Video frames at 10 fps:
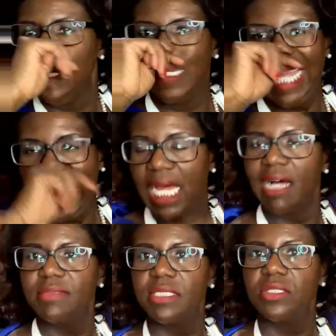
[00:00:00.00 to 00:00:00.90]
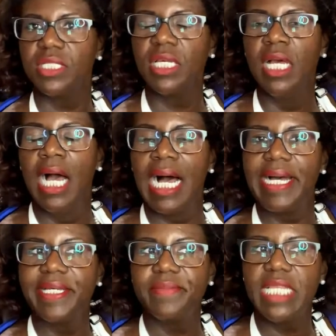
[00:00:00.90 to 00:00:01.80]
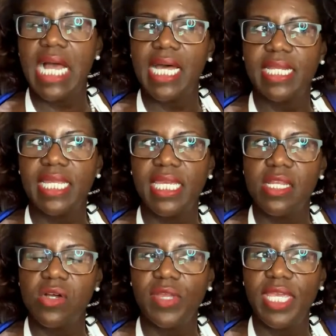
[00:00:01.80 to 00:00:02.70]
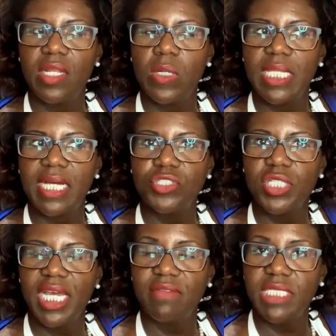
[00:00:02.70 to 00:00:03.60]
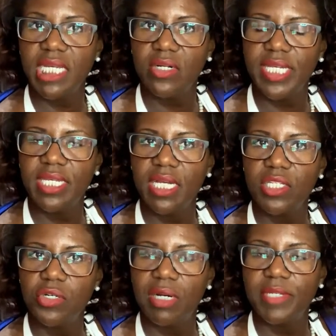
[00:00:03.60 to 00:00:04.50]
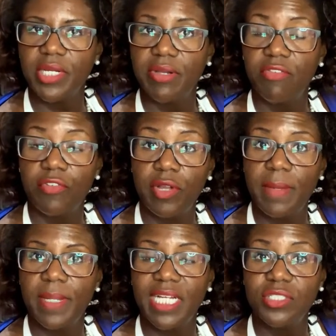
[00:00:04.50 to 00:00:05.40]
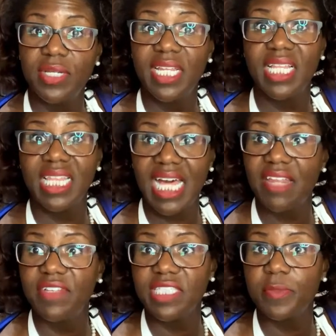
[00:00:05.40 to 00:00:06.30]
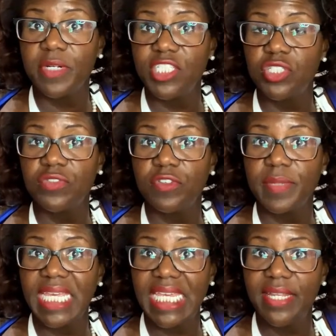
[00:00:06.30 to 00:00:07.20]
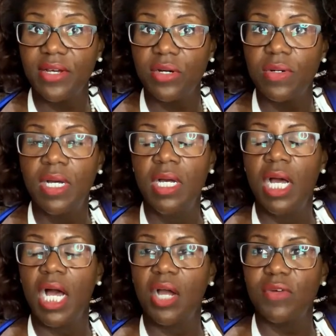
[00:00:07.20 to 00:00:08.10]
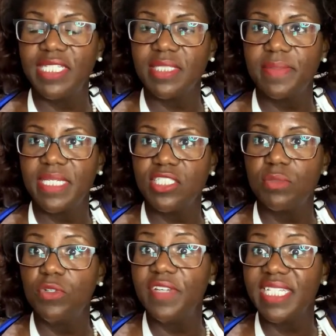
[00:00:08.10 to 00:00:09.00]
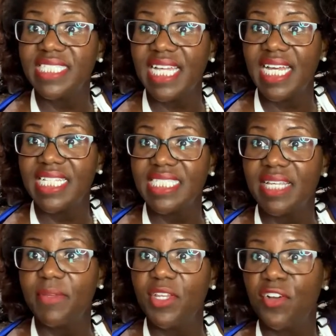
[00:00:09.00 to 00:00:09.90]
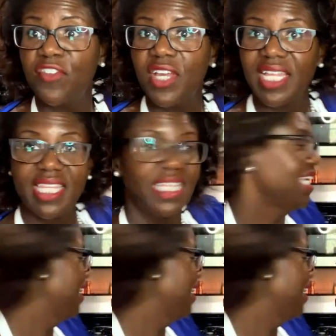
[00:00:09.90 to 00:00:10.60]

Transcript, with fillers: keto. Yeah, absolutely. I am not keto. Keto allows you to have dairy, and y'all know I'm dairy free, but I do get a lot of inspiration from keto uh, recipes. So moving in silence, let me know if you got the